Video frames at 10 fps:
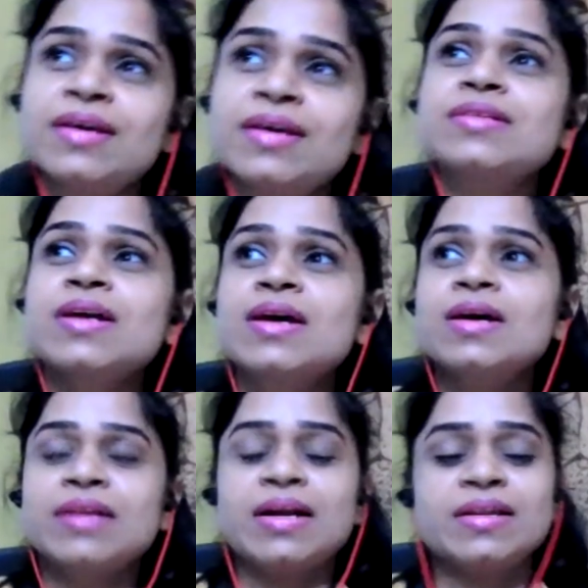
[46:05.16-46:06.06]
is
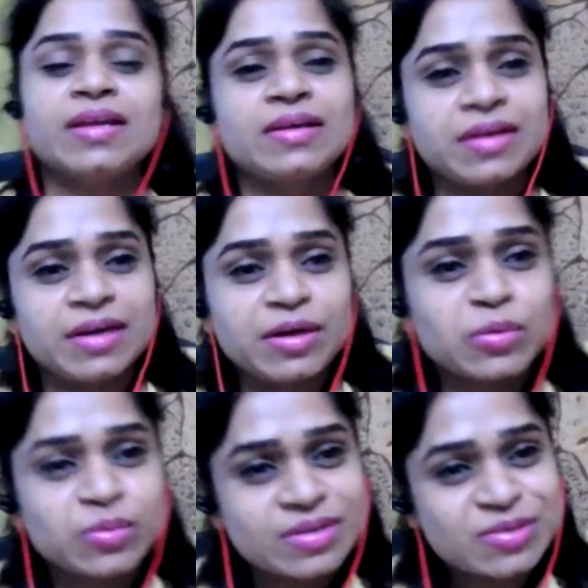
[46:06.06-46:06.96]
that they create
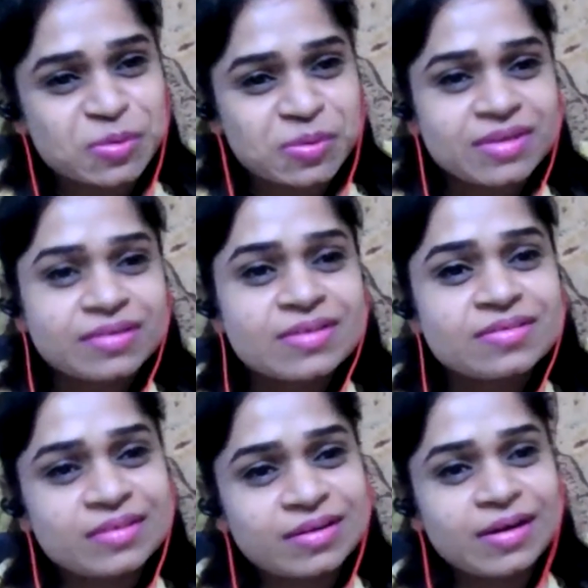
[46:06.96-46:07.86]
user stories in
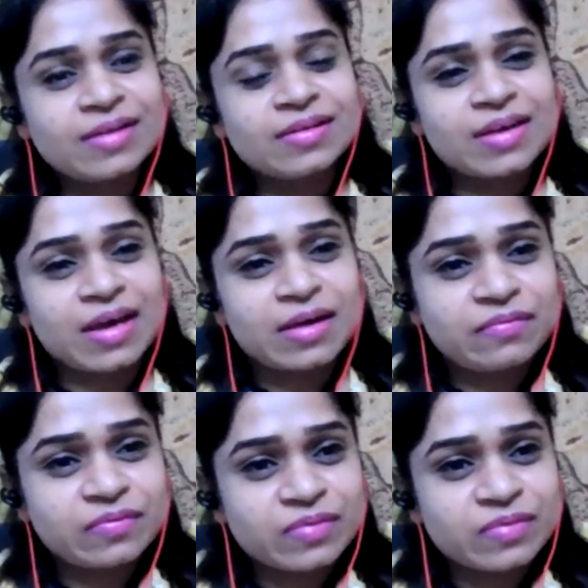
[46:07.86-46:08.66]
Jira and they have